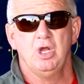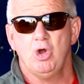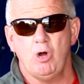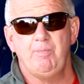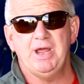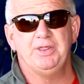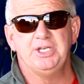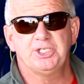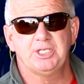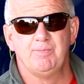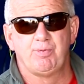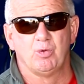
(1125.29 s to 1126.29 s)
Obey these
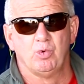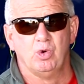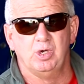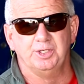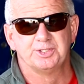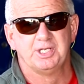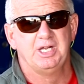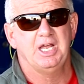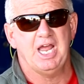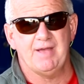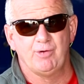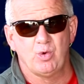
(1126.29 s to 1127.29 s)
simple rules.
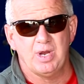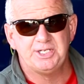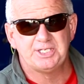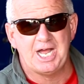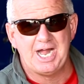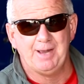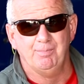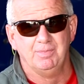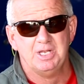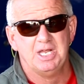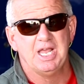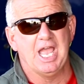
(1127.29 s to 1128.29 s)
Have a great time.
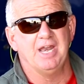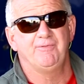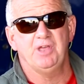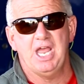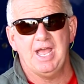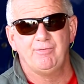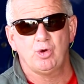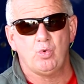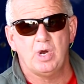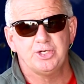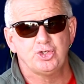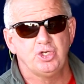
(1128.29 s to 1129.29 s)
And if you have a
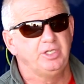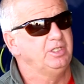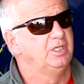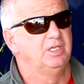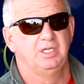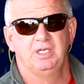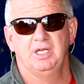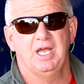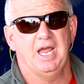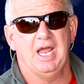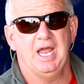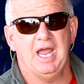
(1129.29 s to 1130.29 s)
question,
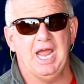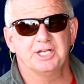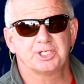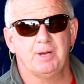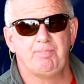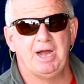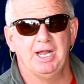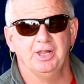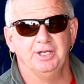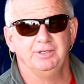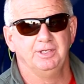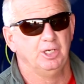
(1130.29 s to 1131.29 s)
ask a
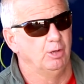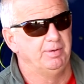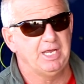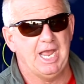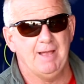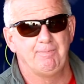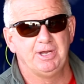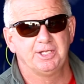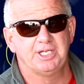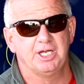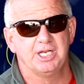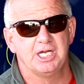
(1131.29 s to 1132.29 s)
pilot. He'll be happy to
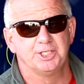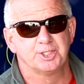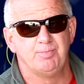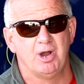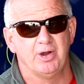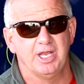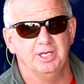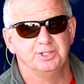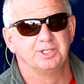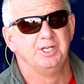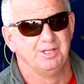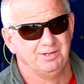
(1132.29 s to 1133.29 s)
tell you how smart he
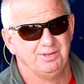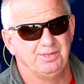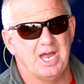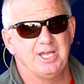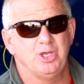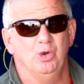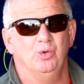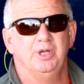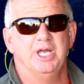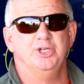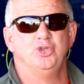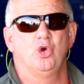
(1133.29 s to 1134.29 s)
is. Thank you.
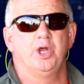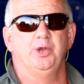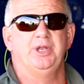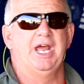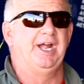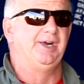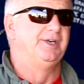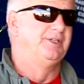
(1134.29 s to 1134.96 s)
Enjoy your day.